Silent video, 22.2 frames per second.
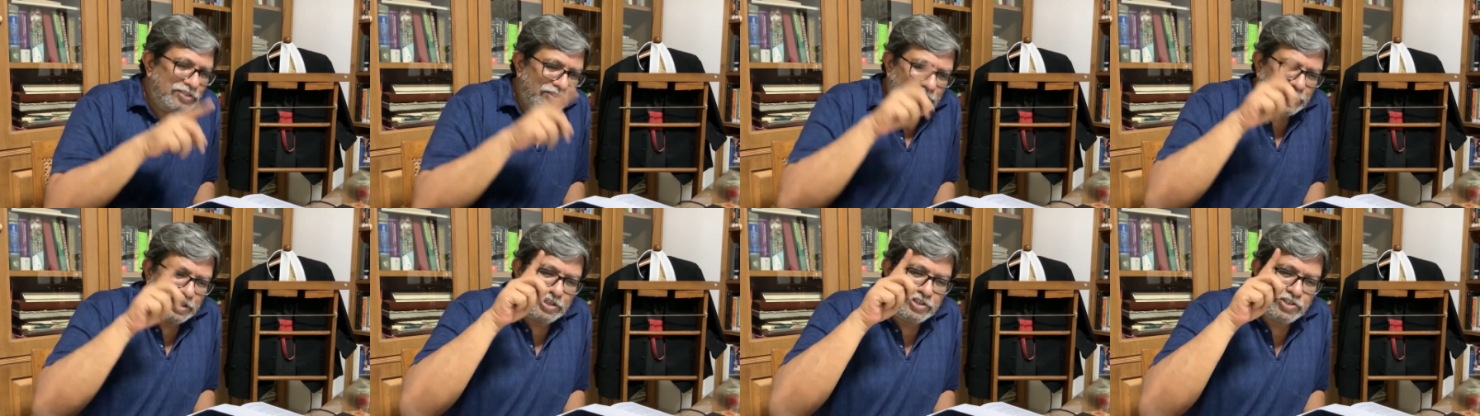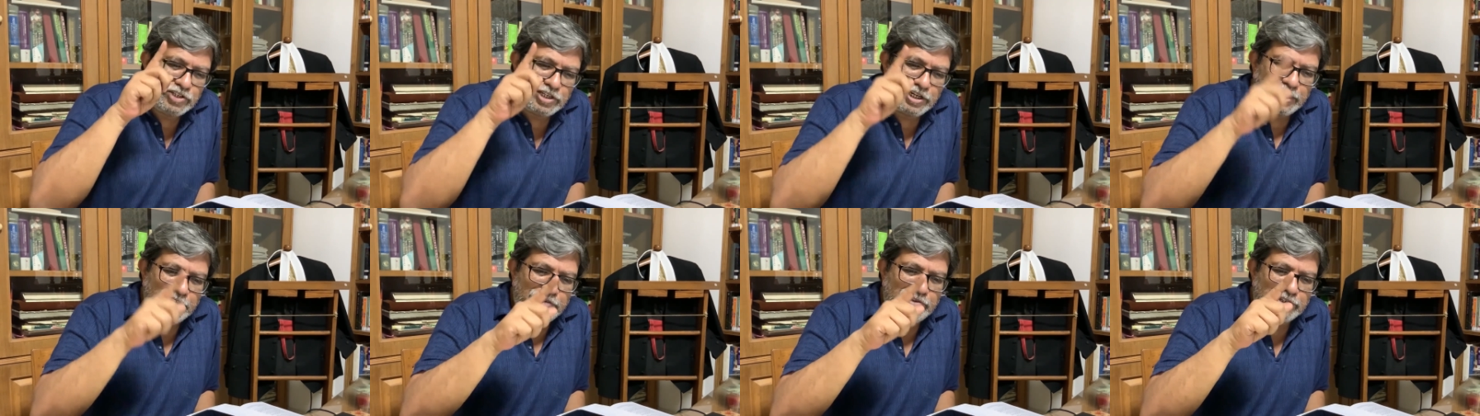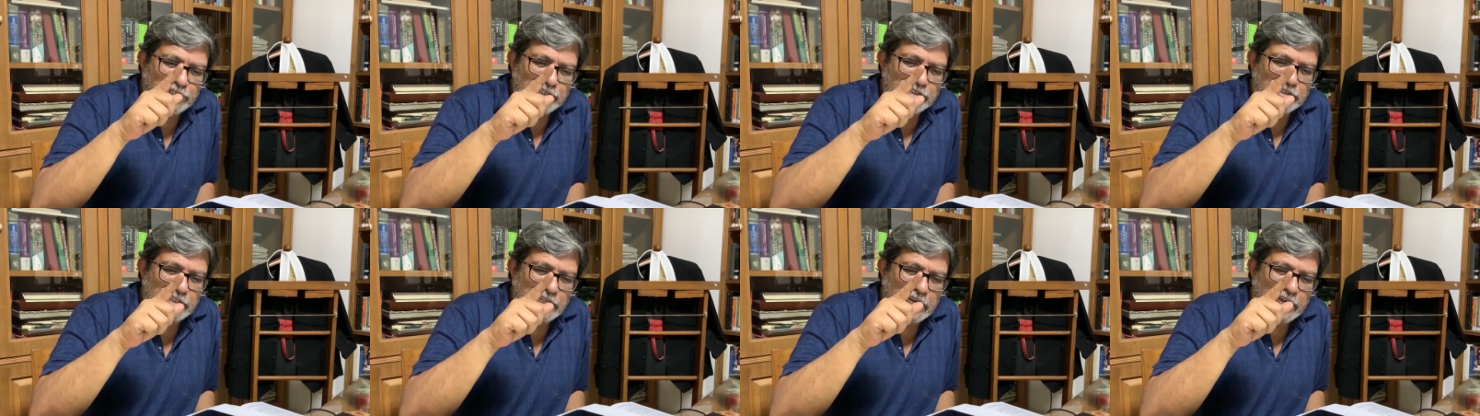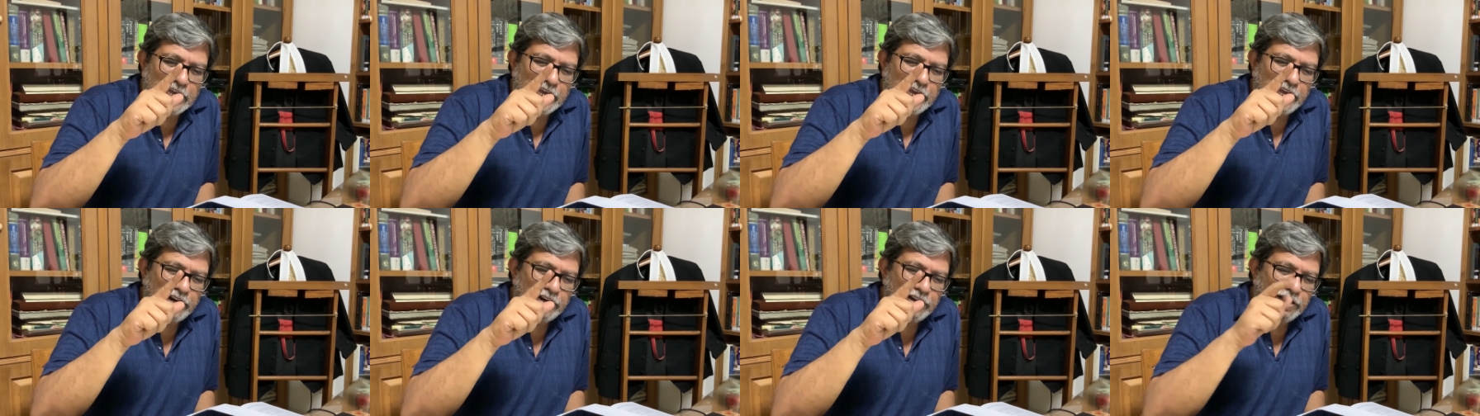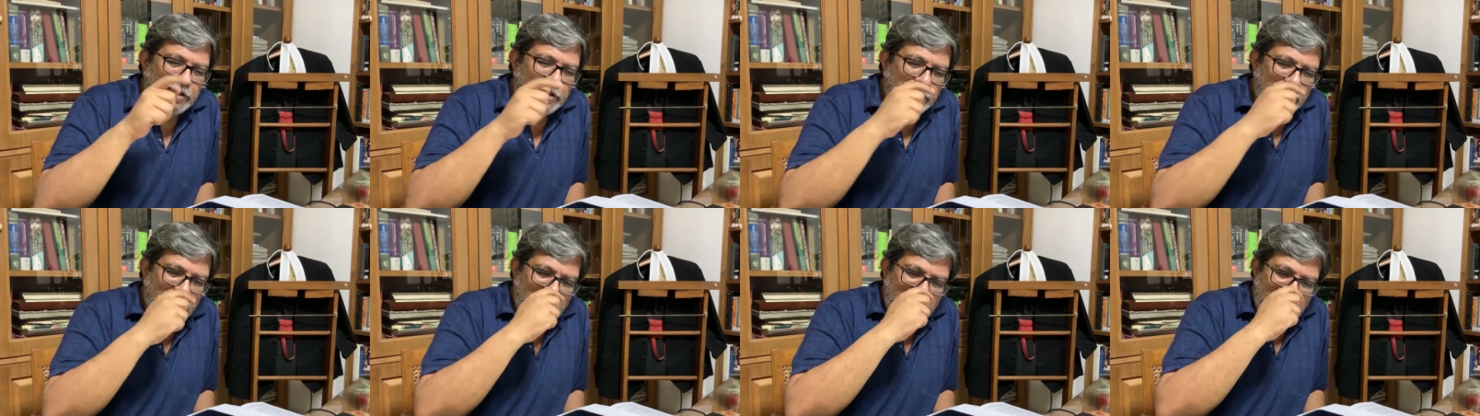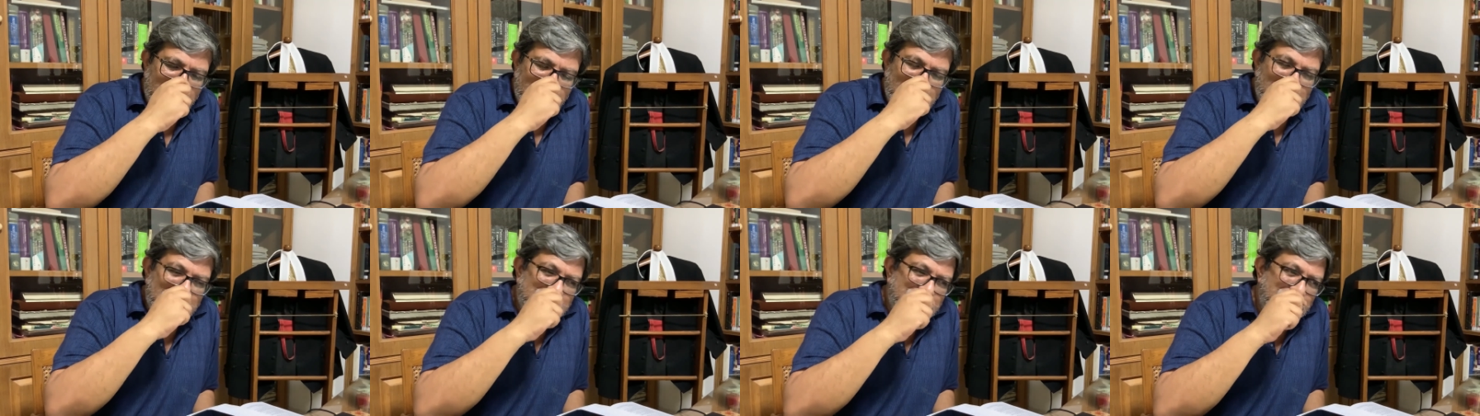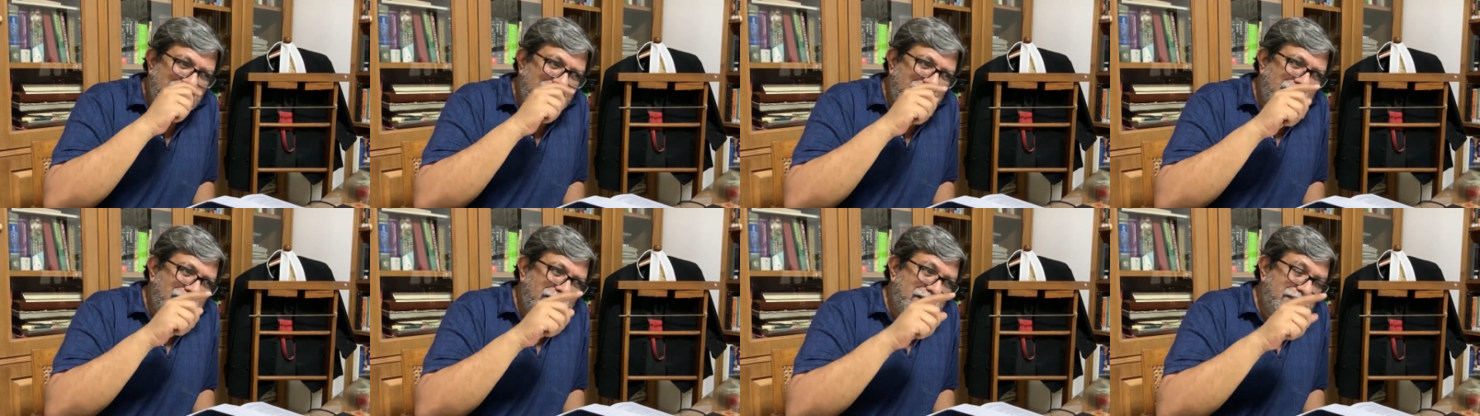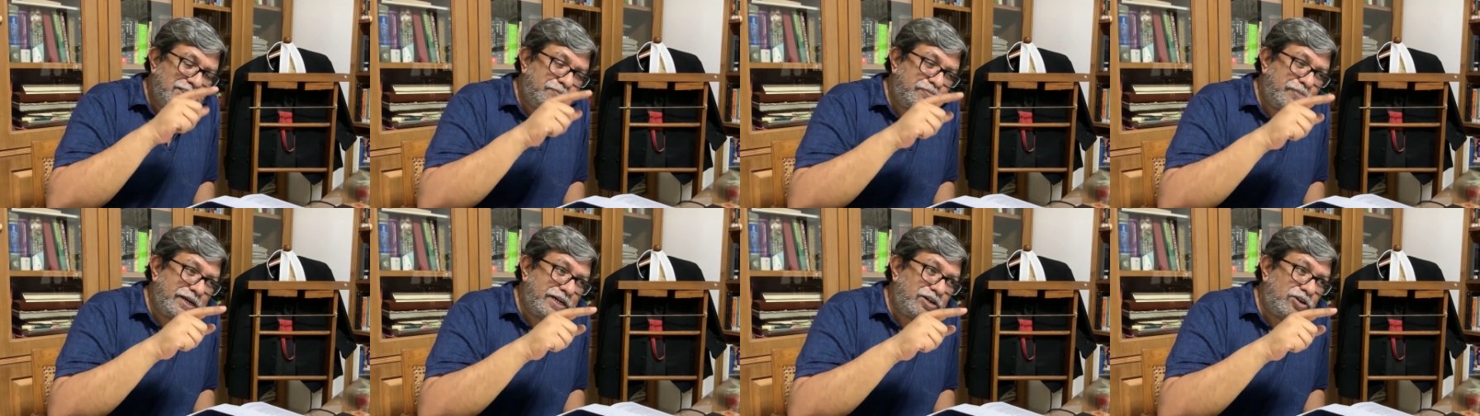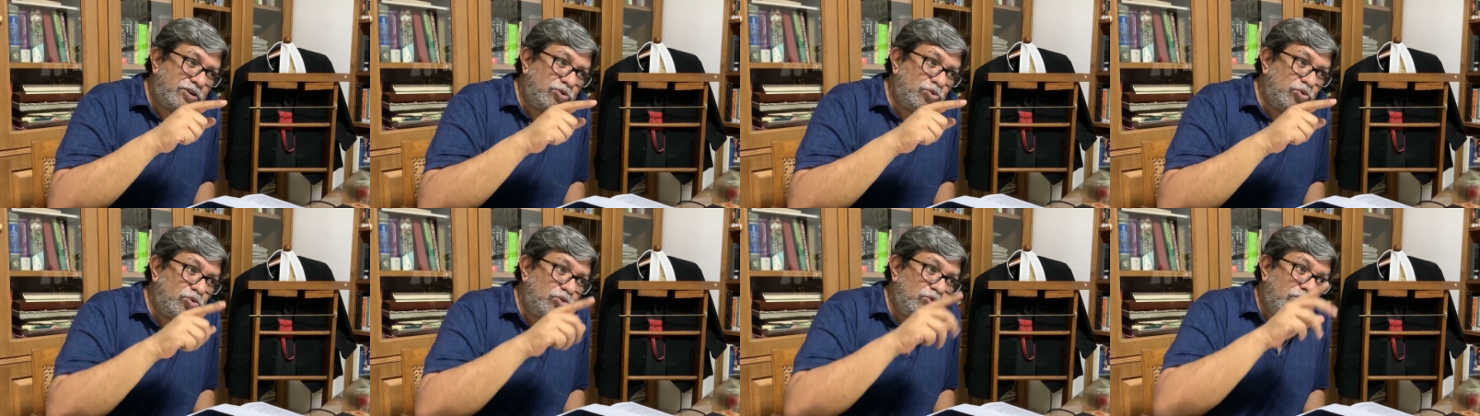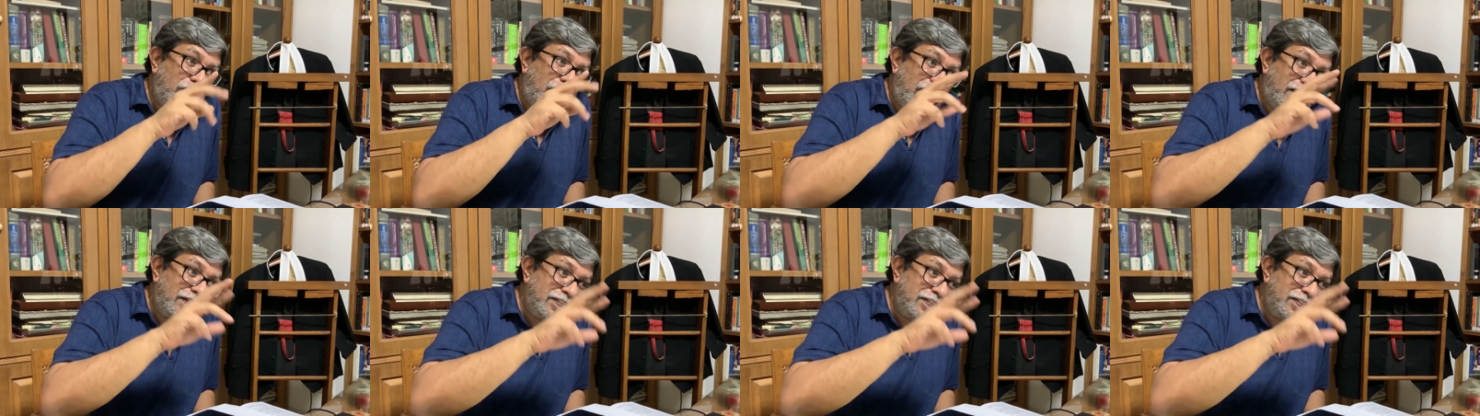The injury which is there is in respect to